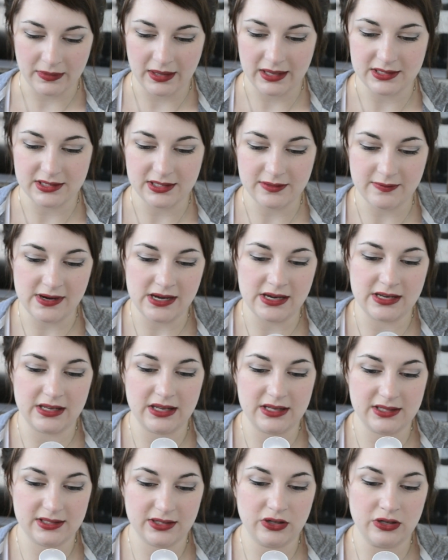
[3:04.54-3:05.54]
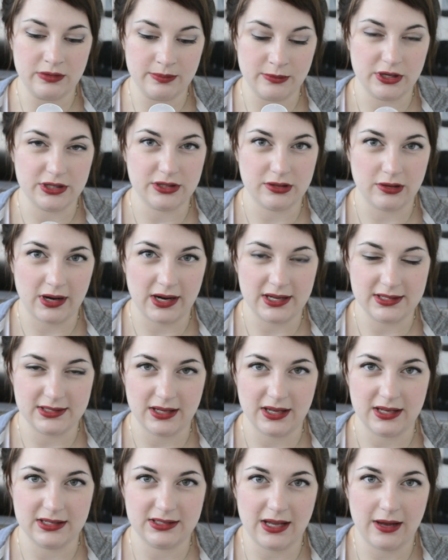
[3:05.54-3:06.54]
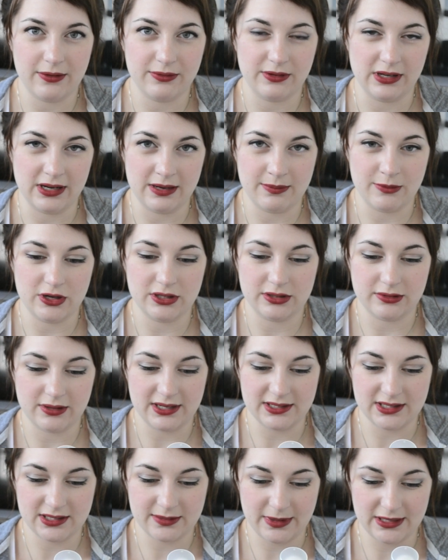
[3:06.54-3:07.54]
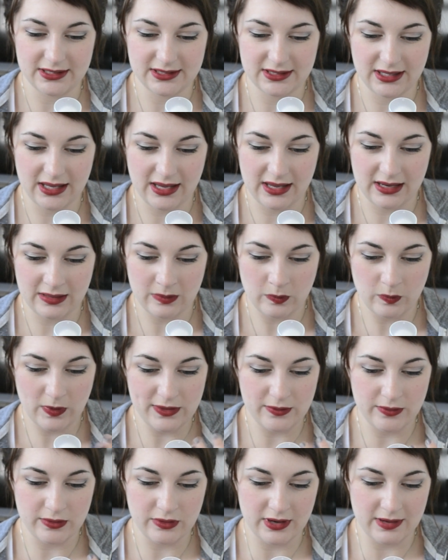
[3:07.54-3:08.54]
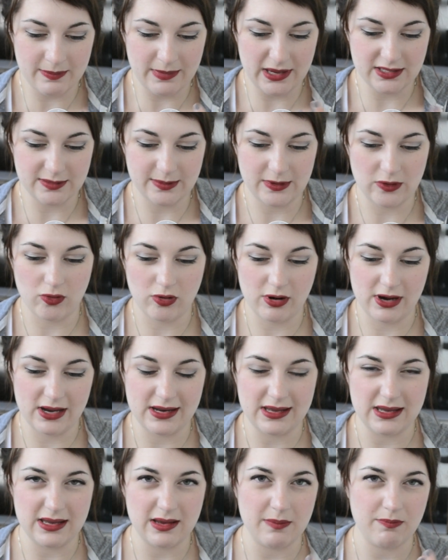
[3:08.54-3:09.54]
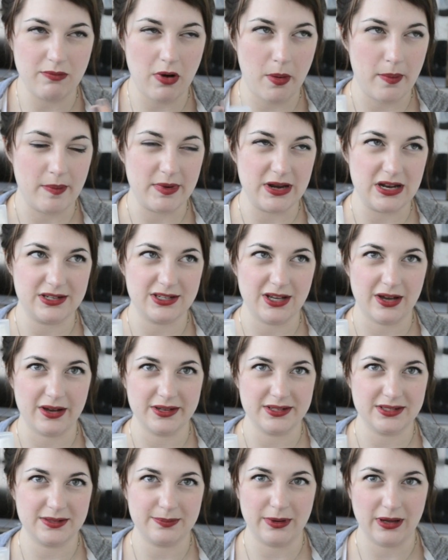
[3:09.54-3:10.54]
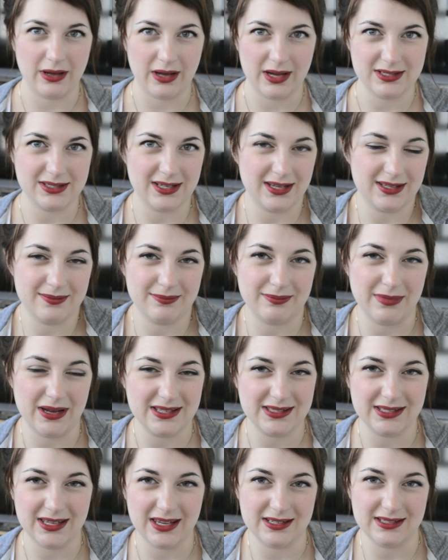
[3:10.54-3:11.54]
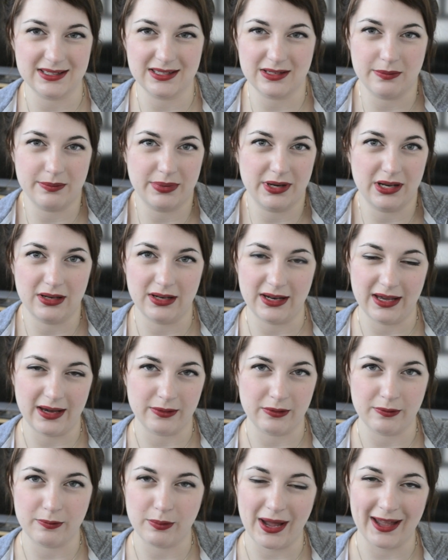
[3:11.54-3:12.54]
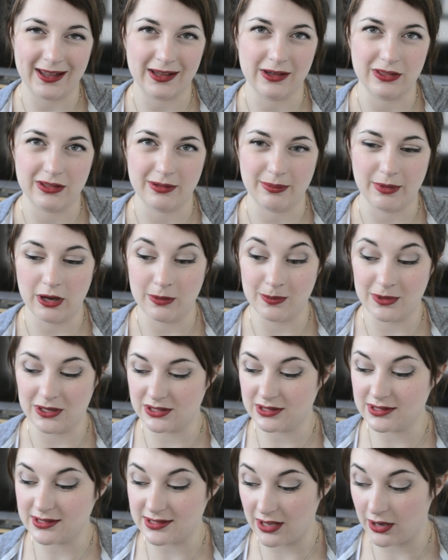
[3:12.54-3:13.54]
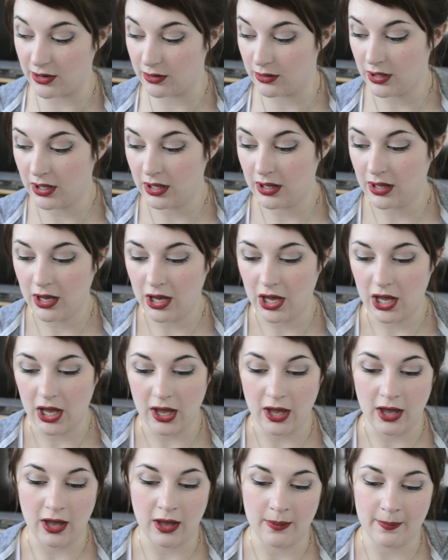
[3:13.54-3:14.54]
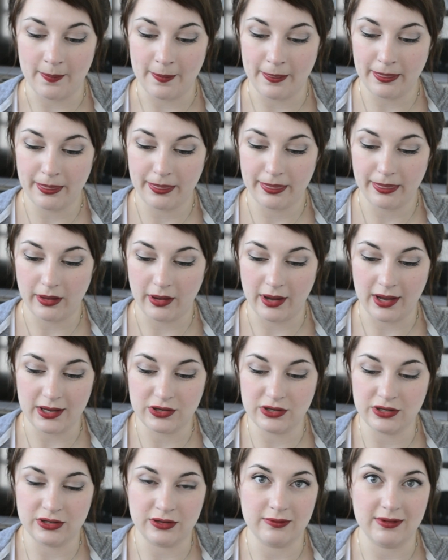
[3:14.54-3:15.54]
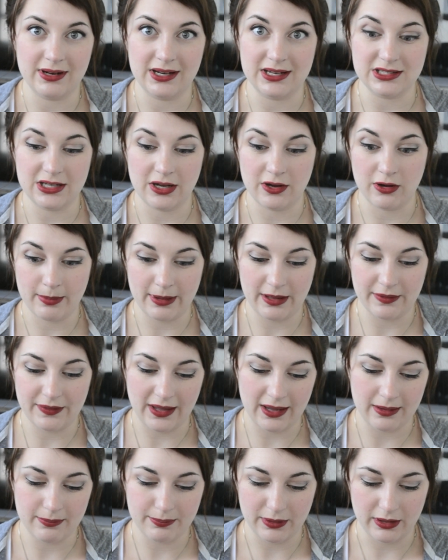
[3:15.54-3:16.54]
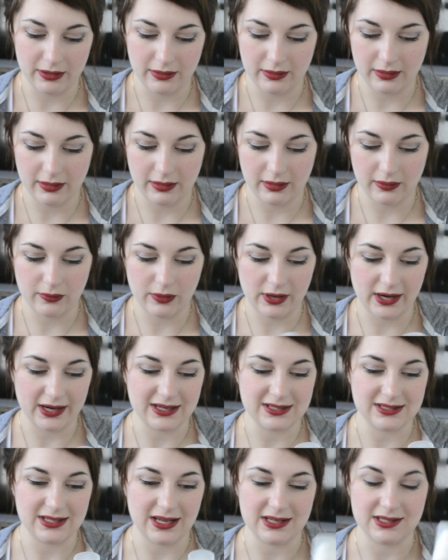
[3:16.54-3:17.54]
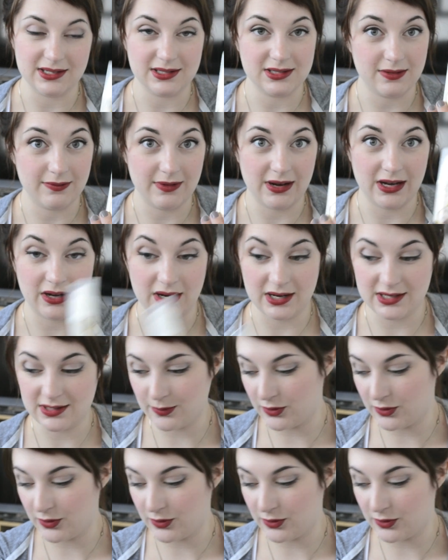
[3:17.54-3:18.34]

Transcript: it's a good moisturiser. It definitely moisturises my skin. Whether or not it makes me oily, it probably does, but my skin's completely out of whack at the moment, so I couldn't really tell you about that, but all I can say is it's a really nice